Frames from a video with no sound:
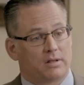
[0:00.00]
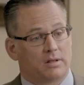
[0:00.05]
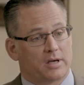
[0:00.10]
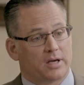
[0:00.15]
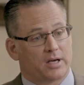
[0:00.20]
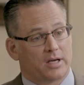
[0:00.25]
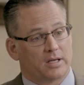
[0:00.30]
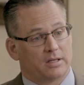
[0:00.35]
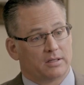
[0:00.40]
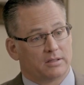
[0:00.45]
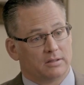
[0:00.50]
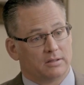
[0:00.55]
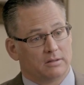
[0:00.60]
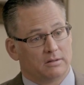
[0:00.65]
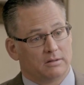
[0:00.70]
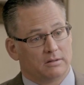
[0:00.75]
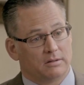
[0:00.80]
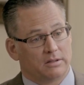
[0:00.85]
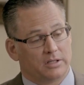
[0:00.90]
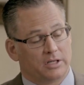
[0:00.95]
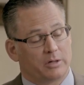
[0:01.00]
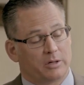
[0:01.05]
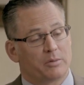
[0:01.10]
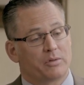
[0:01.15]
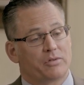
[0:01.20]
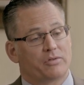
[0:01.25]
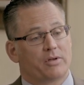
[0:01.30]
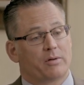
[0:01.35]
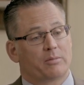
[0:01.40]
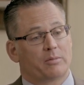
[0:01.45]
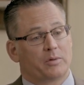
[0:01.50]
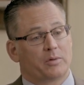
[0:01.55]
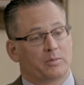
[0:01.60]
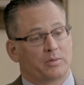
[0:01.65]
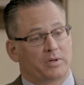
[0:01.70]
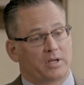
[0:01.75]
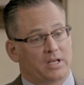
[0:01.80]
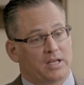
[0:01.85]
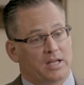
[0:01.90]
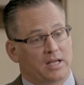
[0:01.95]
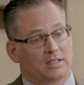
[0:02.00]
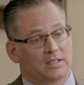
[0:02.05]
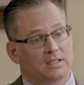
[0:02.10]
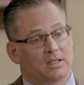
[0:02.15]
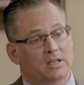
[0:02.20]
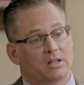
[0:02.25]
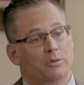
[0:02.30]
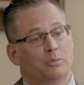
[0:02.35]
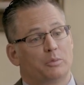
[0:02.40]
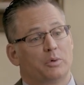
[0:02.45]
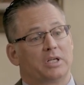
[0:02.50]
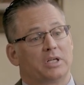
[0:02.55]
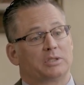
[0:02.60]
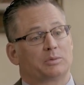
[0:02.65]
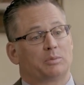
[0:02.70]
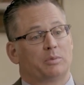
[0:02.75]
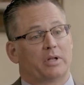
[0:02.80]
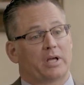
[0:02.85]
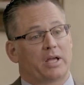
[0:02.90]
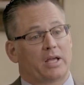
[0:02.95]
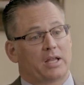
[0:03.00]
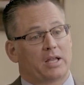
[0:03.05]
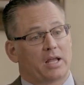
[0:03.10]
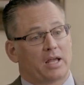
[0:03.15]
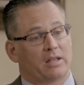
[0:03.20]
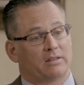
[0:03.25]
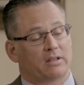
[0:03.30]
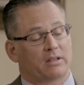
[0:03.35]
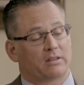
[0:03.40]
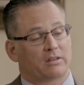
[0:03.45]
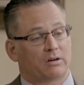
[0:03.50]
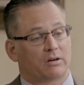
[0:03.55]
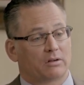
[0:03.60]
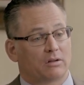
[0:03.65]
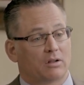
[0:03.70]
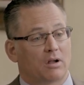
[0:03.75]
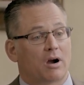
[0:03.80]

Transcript: the Urim and Thummim connected to the breastplate, and that they're